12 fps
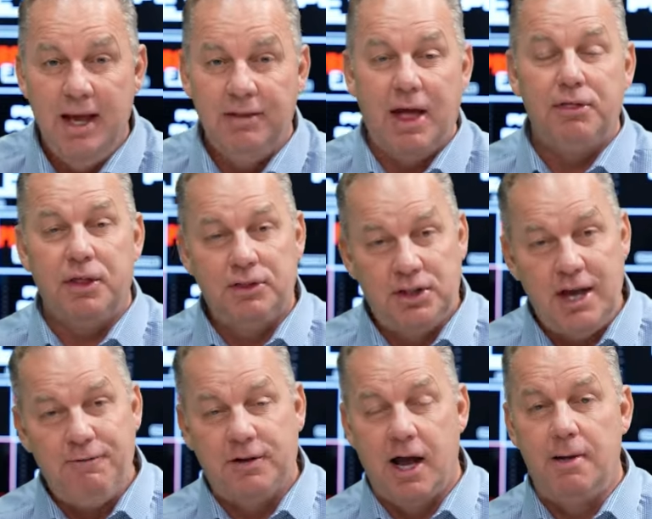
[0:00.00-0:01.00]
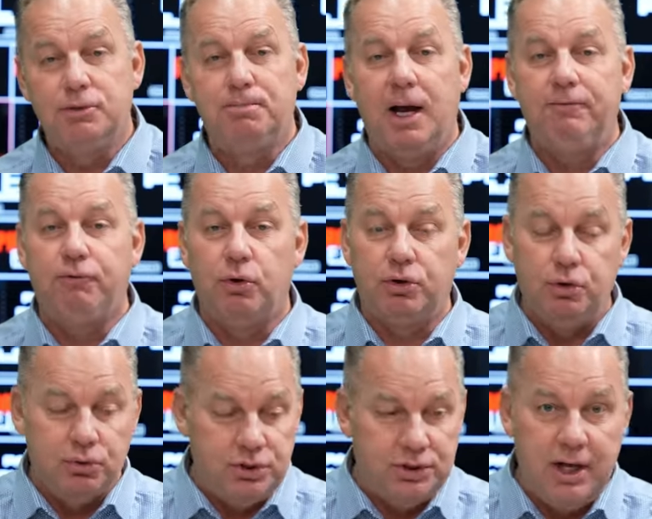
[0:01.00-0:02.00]
that the thief comes but for
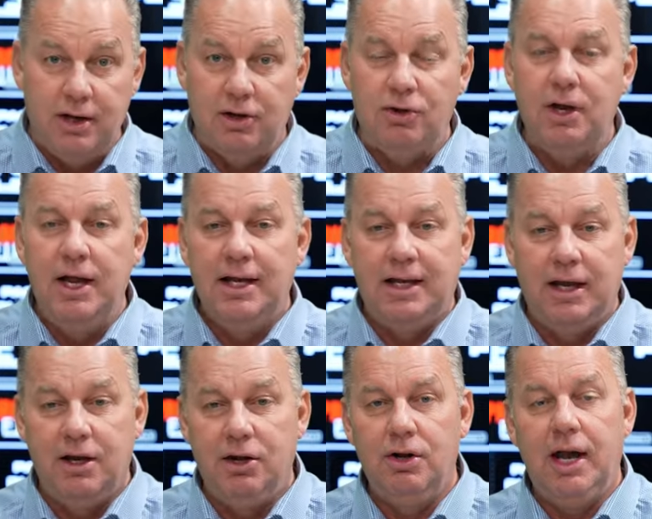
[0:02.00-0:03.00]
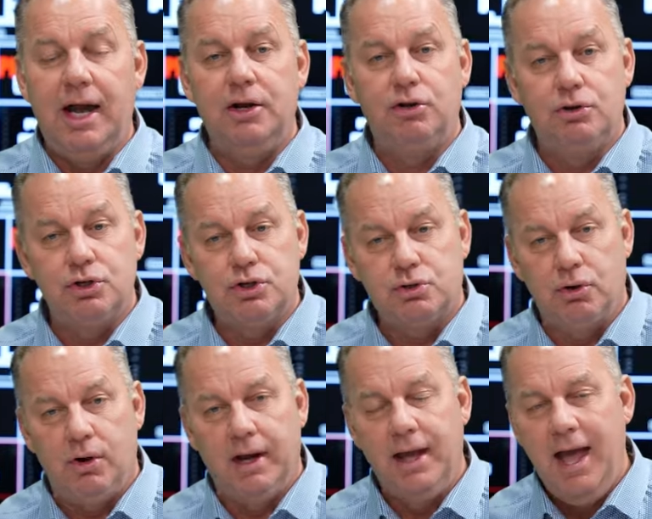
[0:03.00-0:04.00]
to steal, kill, and to
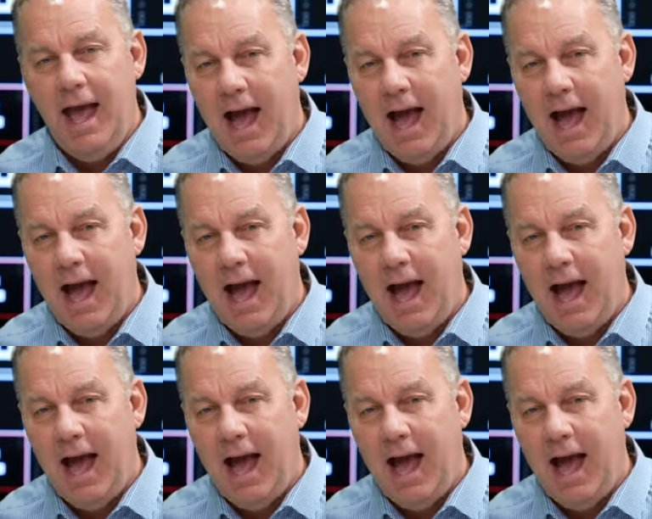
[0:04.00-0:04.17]
destroy.